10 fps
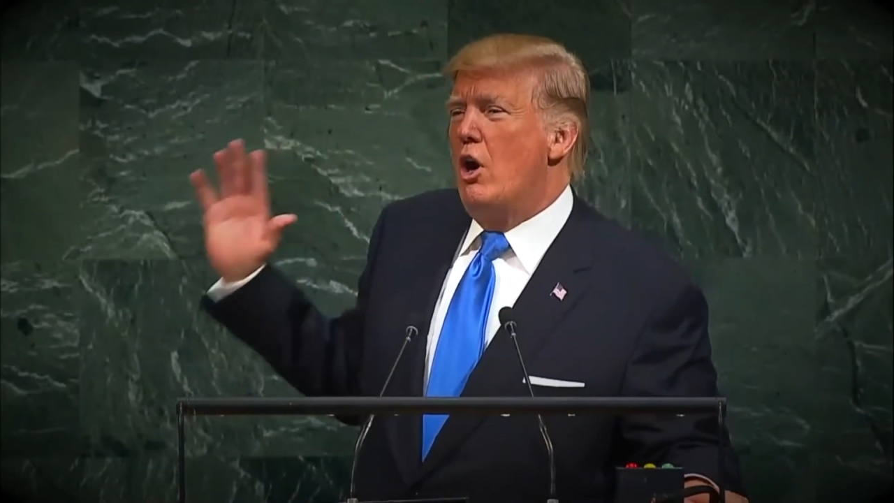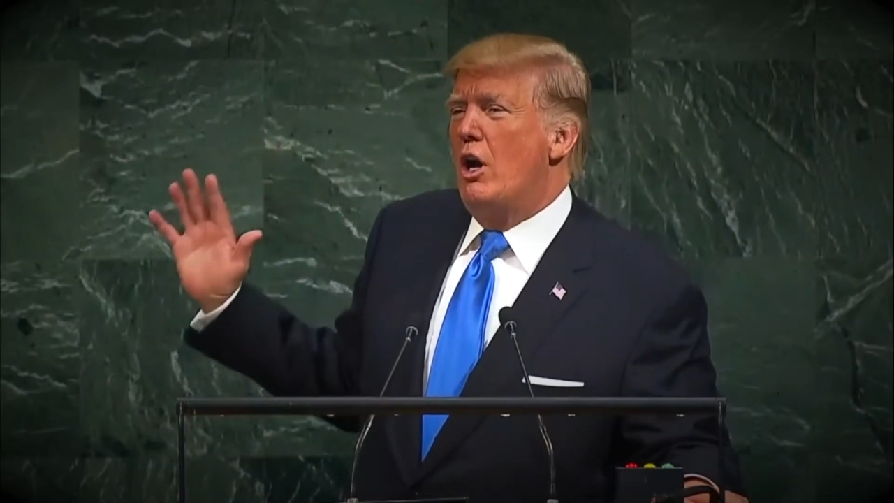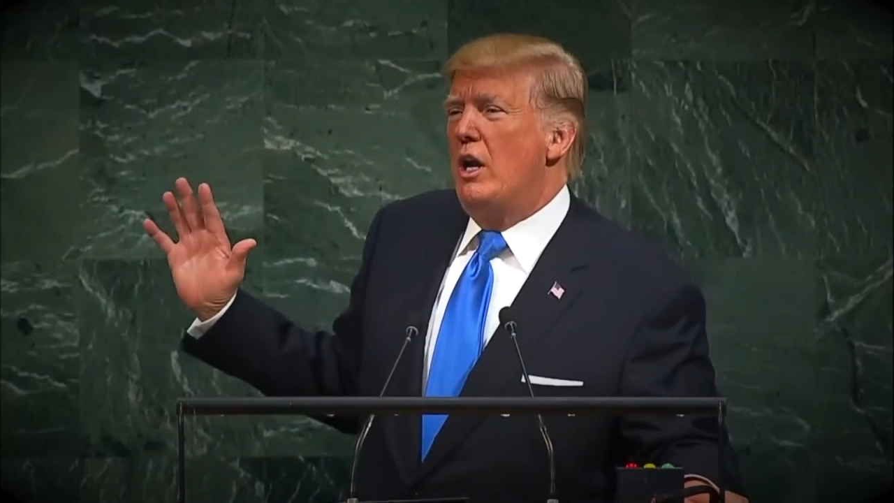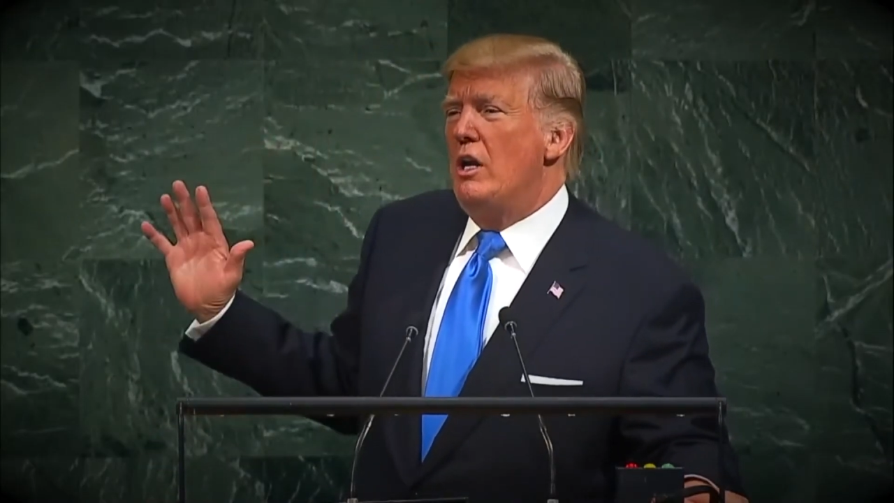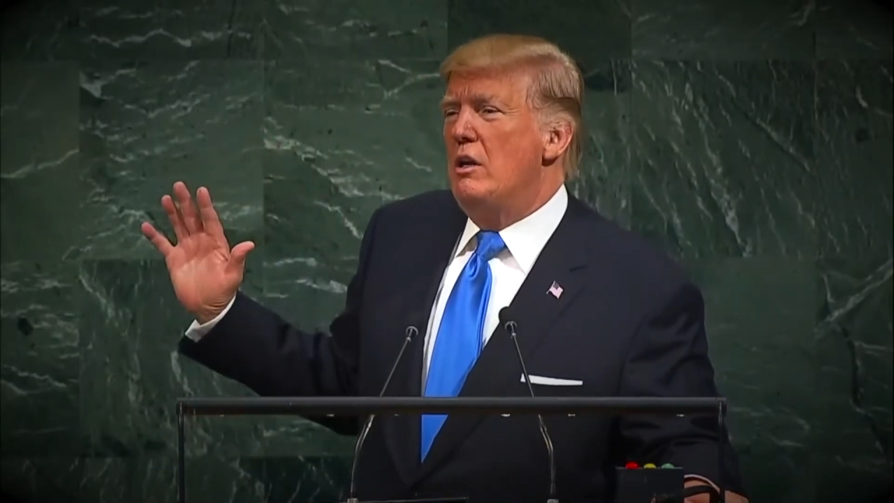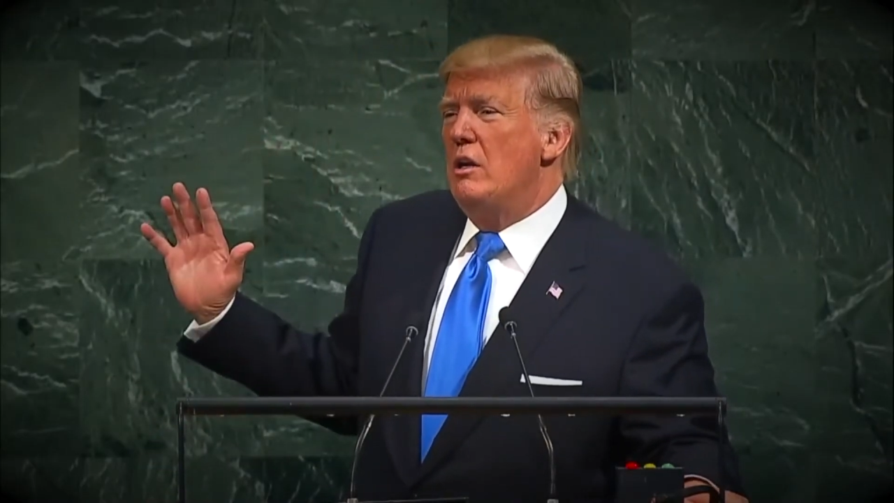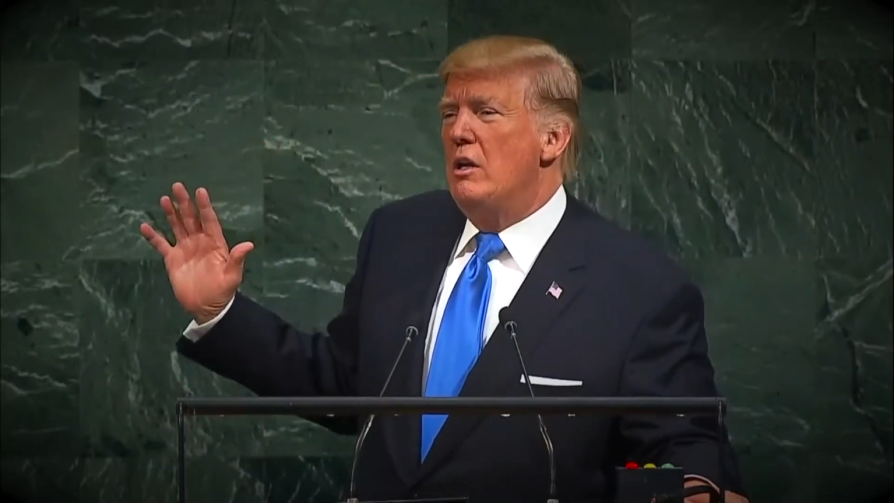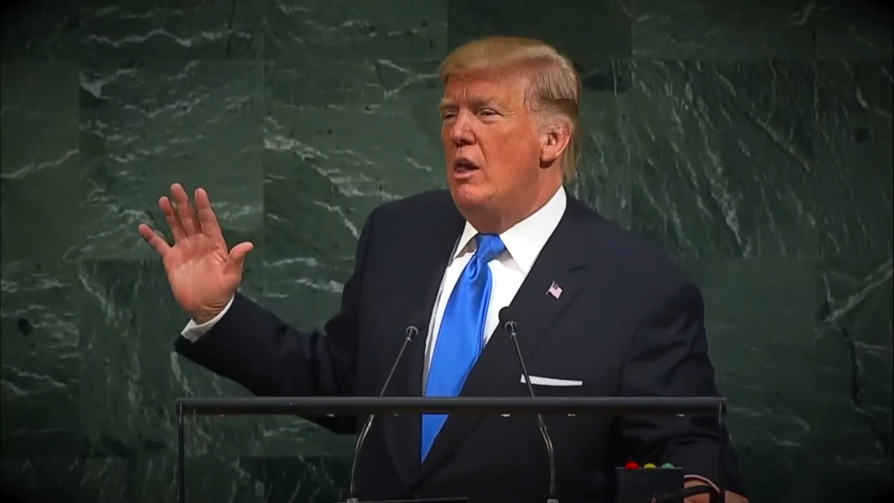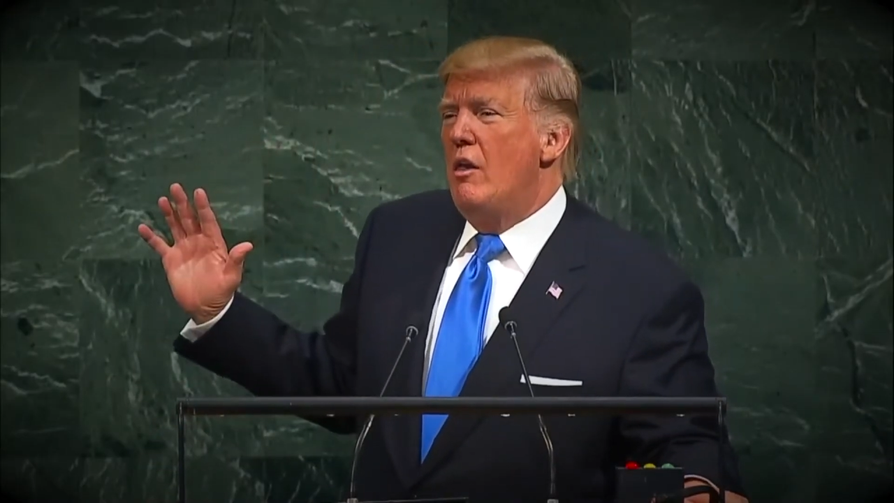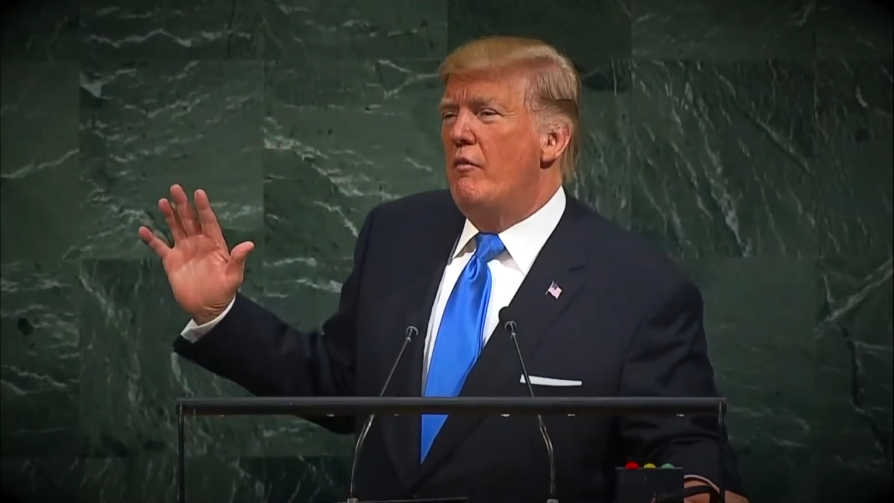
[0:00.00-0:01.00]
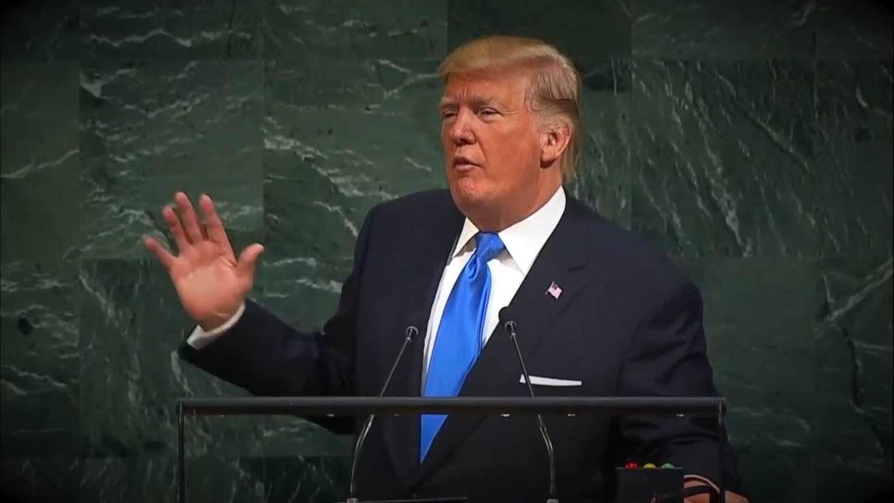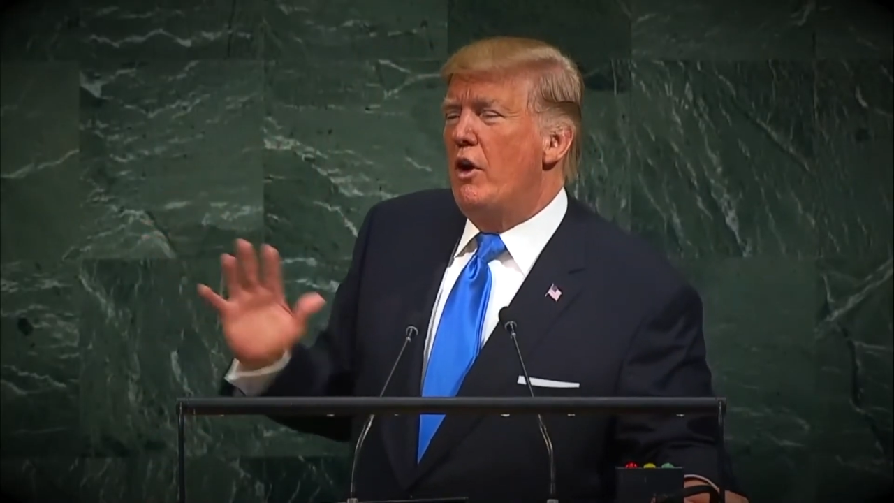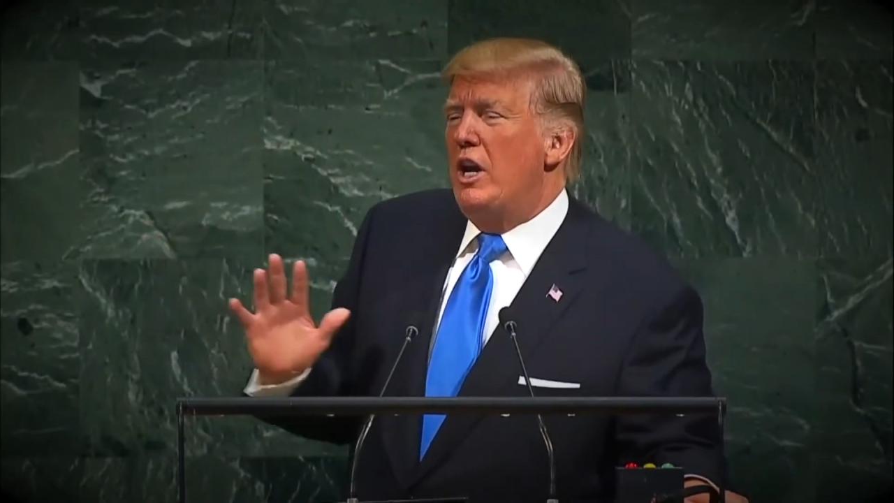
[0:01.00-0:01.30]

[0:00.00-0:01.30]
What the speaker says: being rude,